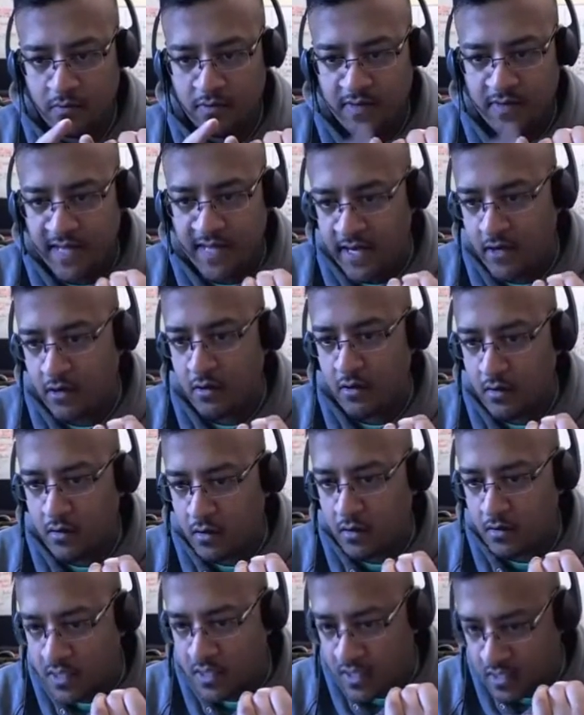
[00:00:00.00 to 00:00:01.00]
their
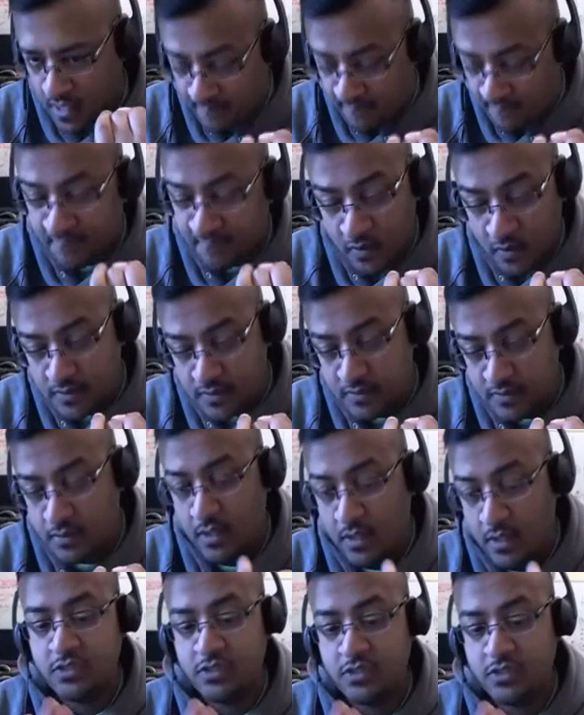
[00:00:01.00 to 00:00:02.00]
comfort,
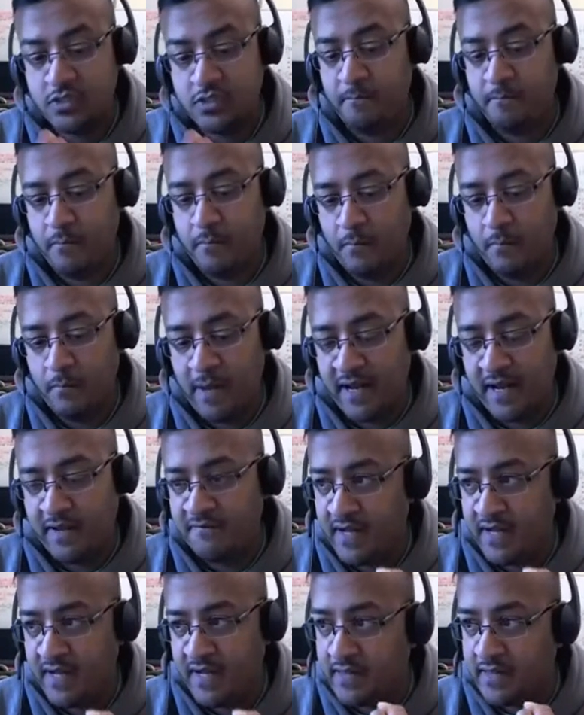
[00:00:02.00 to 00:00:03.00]
to
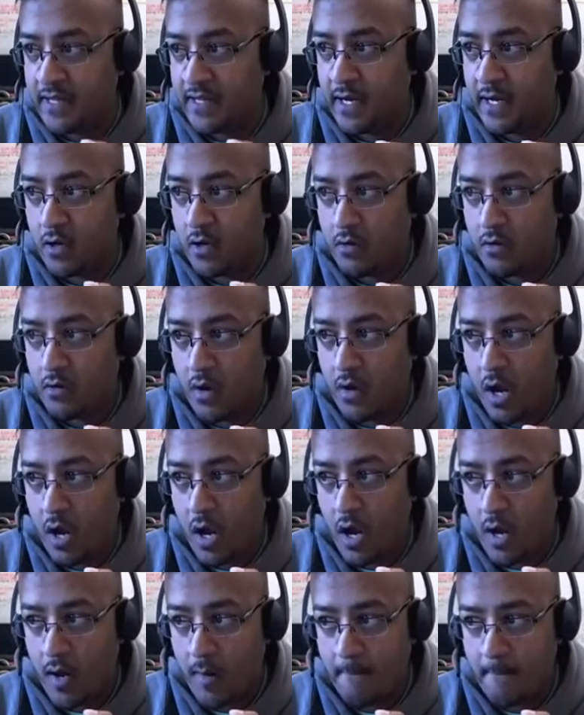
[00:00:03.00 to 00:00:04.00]
benefit their
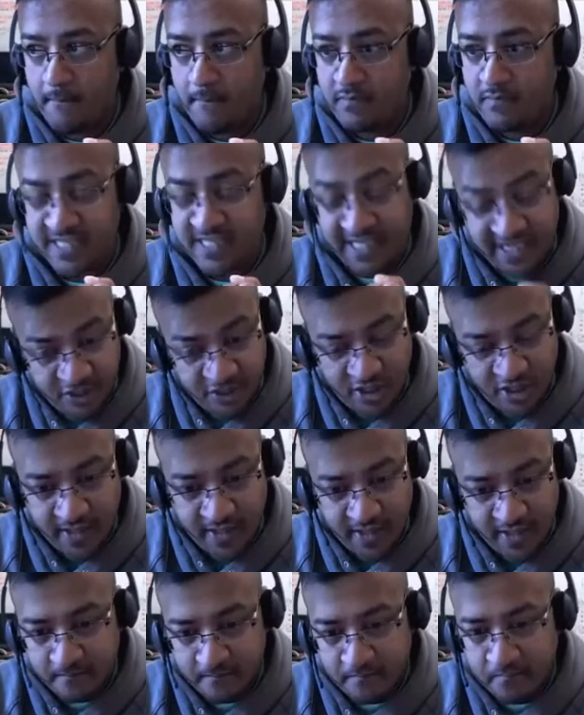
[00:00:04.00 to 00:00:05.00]

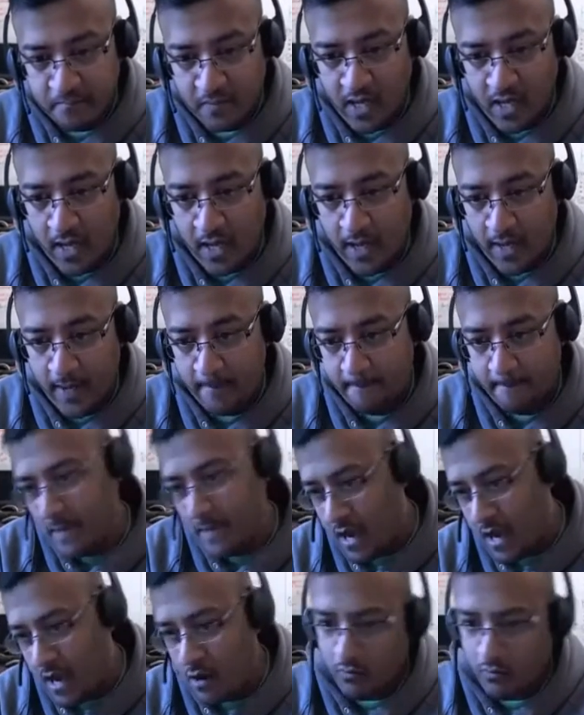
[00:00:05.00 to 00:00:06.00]
teaching,
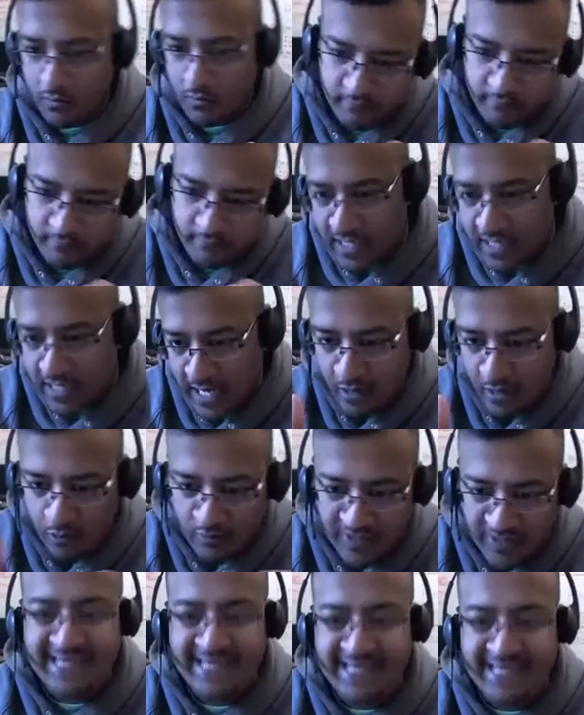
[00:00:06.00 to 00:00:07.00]
how
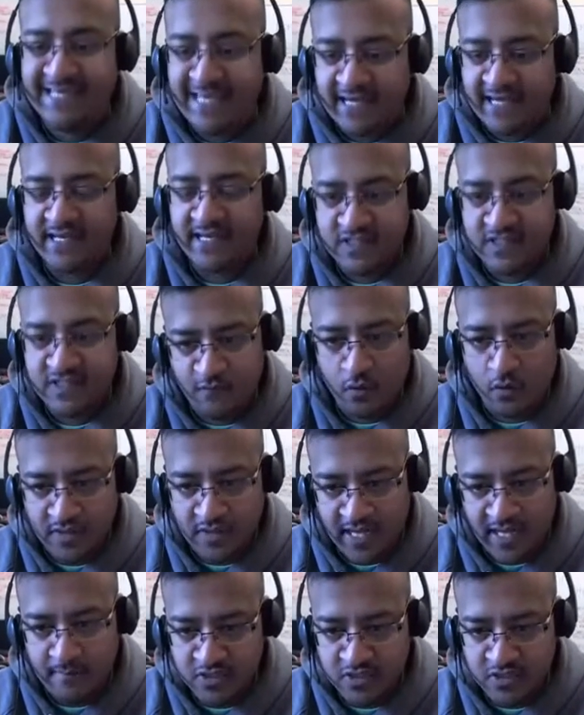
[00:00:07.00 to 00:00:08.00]
easy it is for
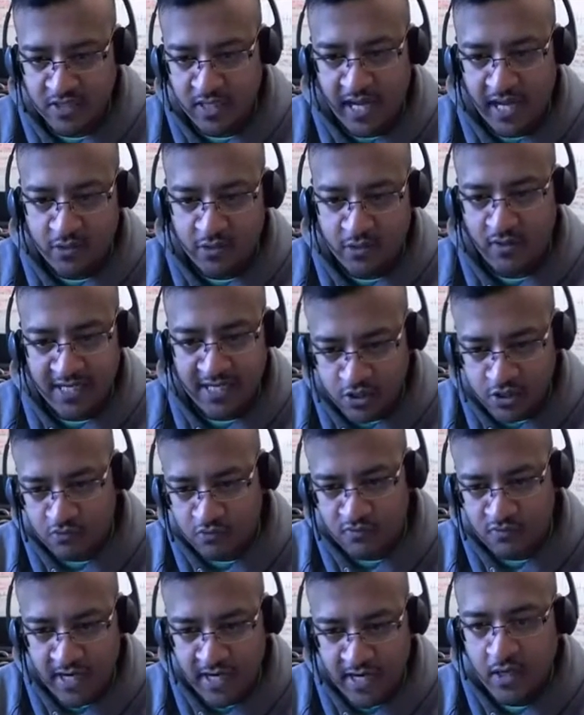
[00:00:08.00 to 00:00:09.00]
them to either
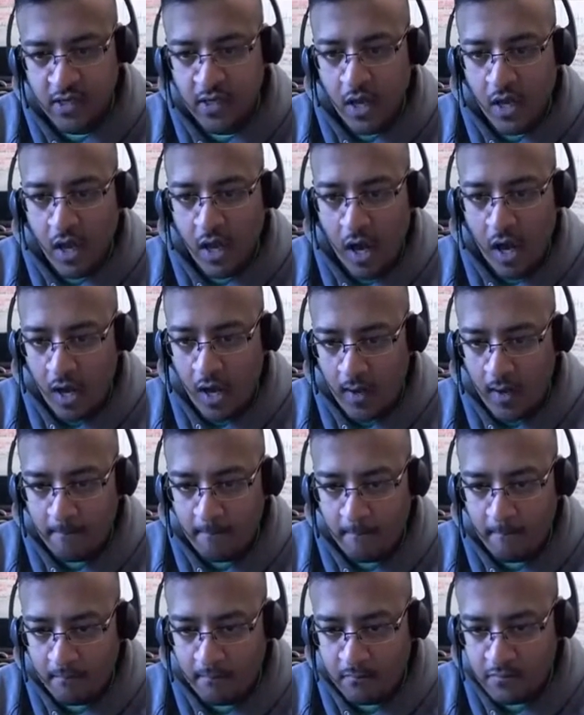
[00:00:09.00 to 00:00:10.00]
integrate
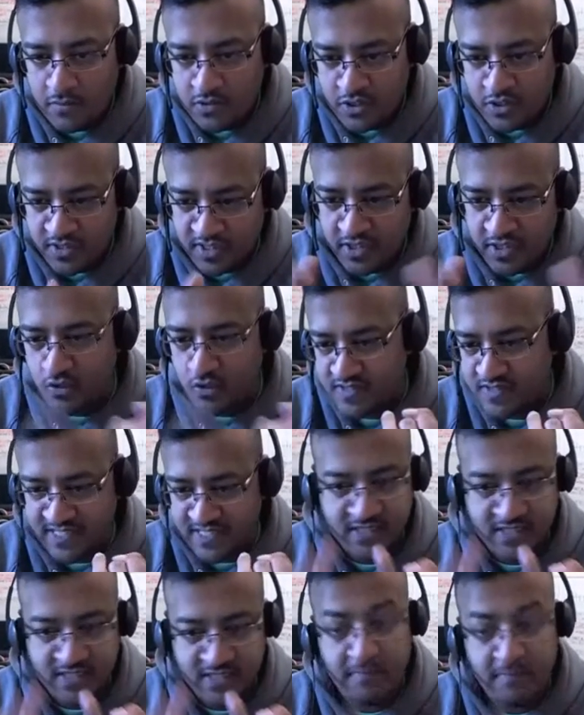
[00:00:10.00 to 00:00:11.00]
to the new
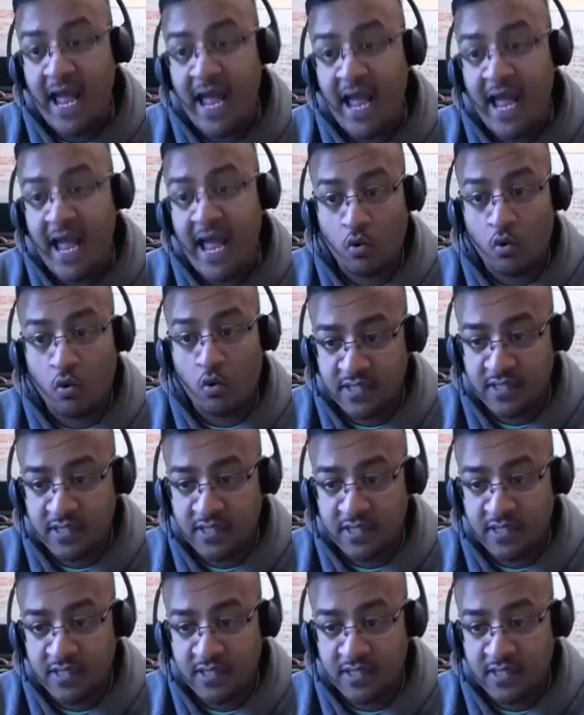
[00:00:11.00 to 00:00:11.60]
system and or